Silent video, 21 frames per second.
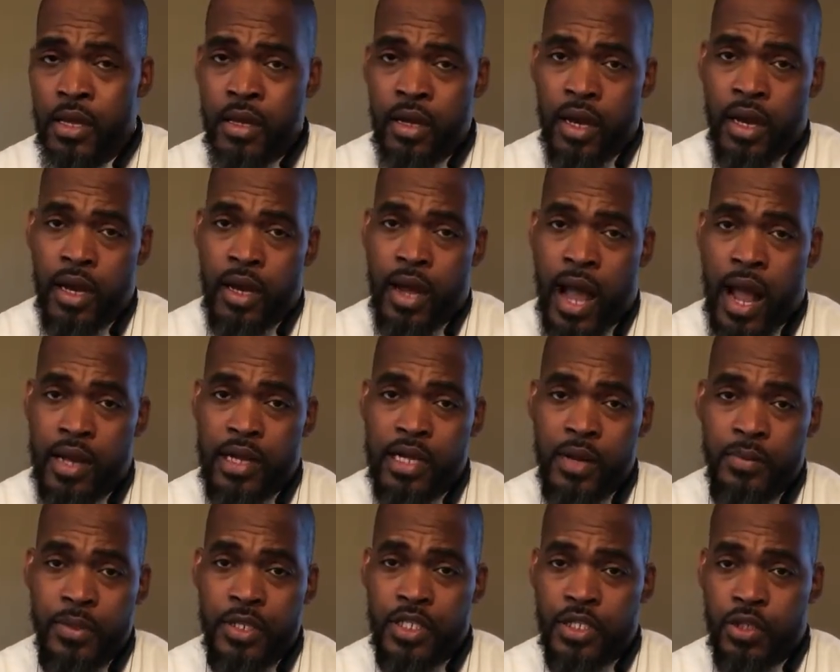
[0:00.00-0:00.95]
Our
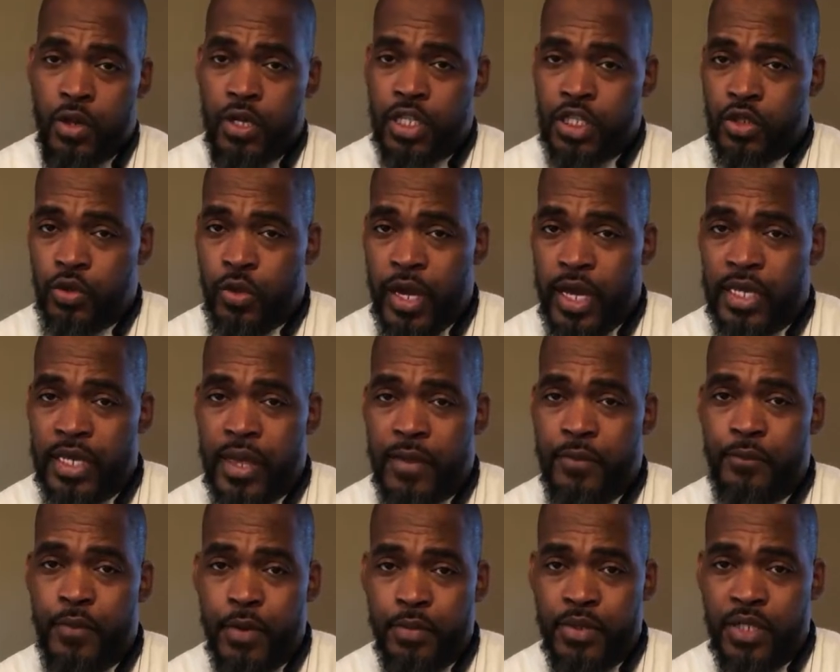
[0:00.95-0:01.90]
company started trading
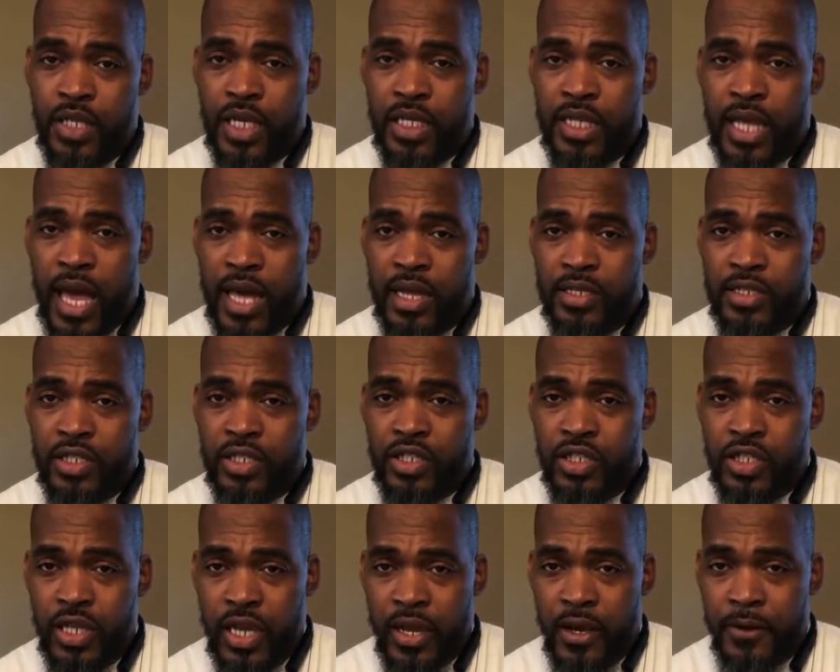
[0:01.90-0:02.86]
at $15 a
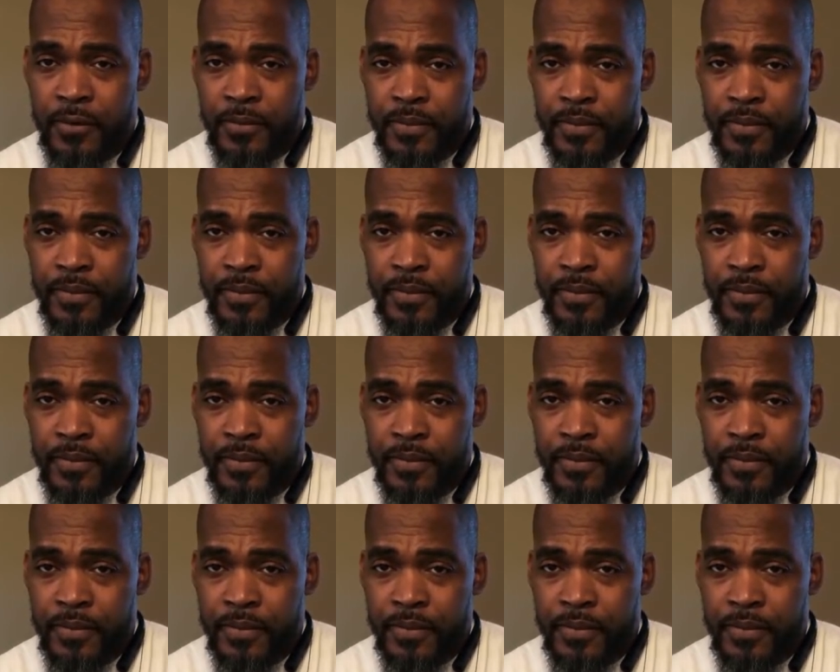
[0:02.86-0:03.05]
share.